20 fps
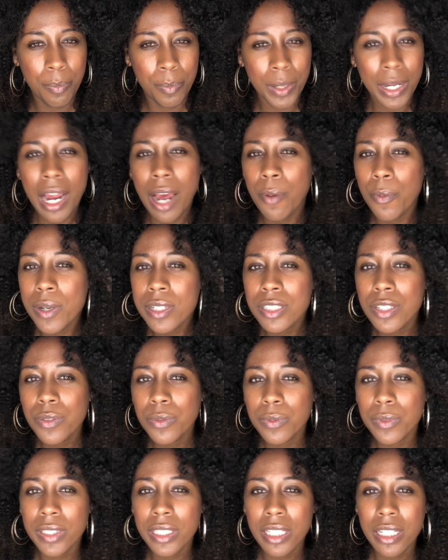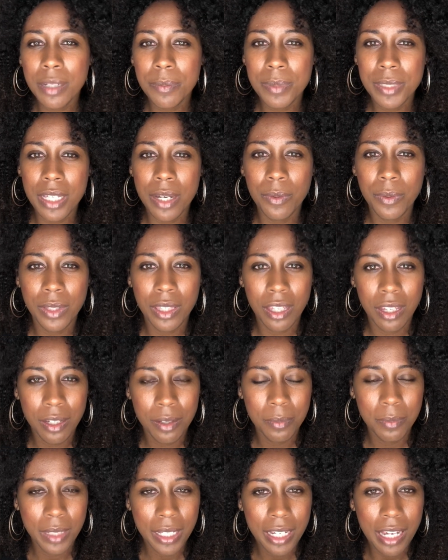But I wasn't really upset with
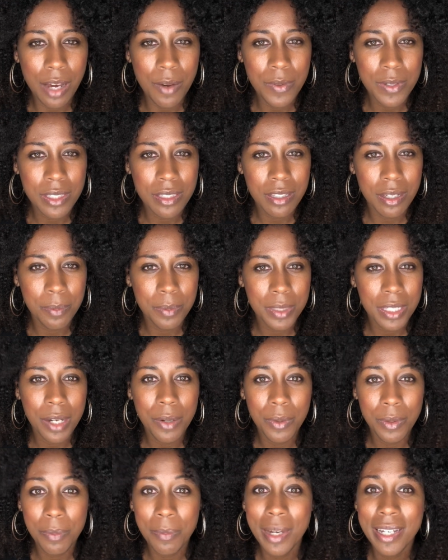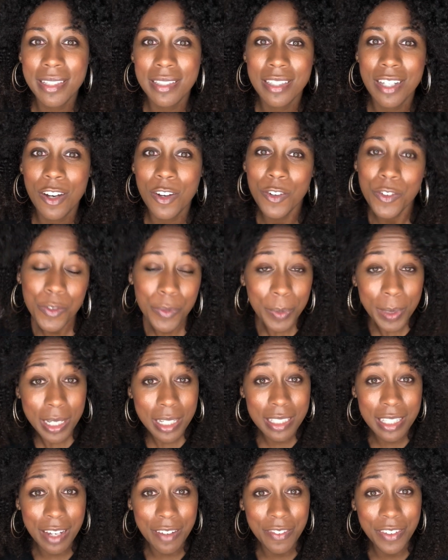him. Like, I was upset with myself
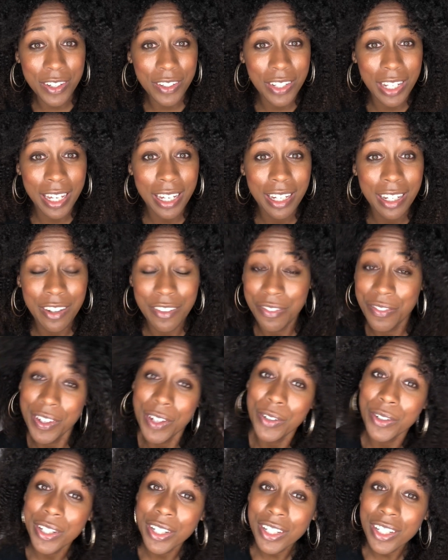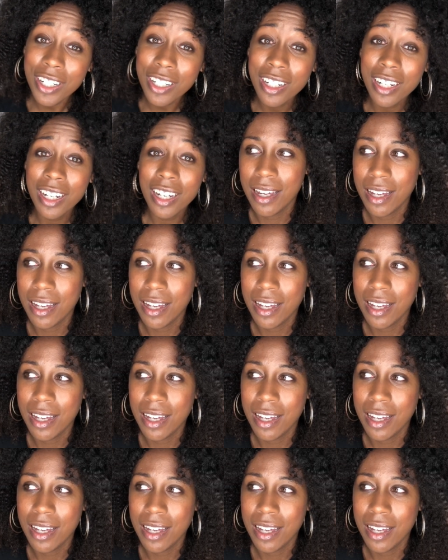because I felt like a failure.